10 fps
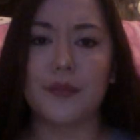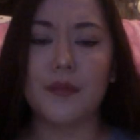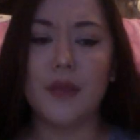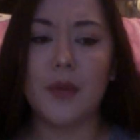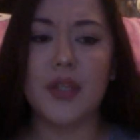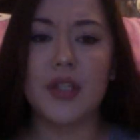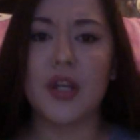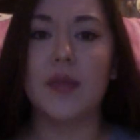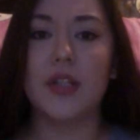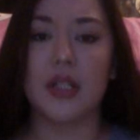with the
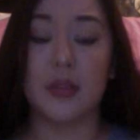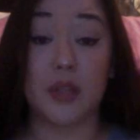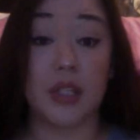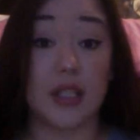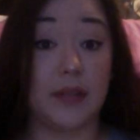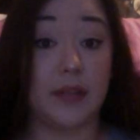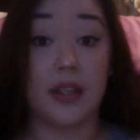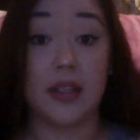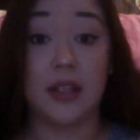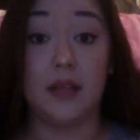skirmishes, which is definitely
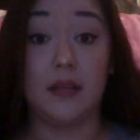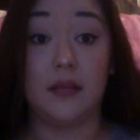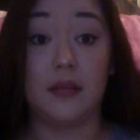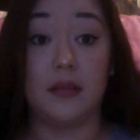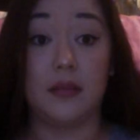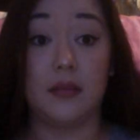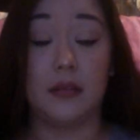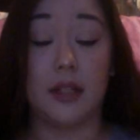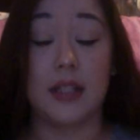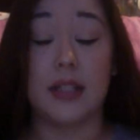nothing,
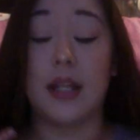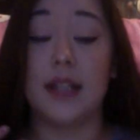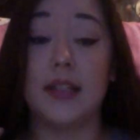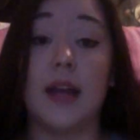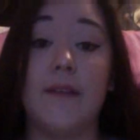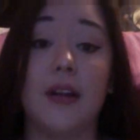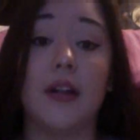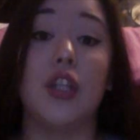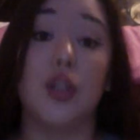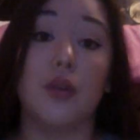like it's a
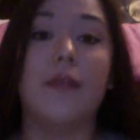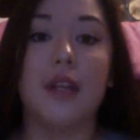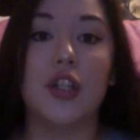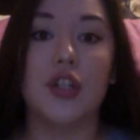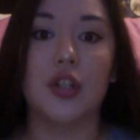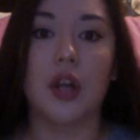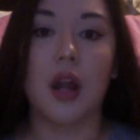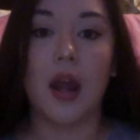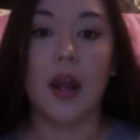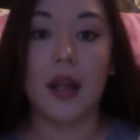very new feature
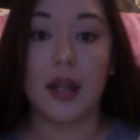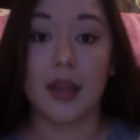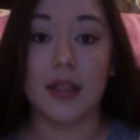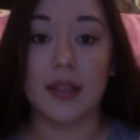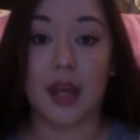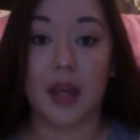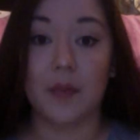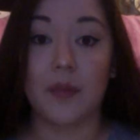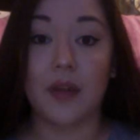in this game.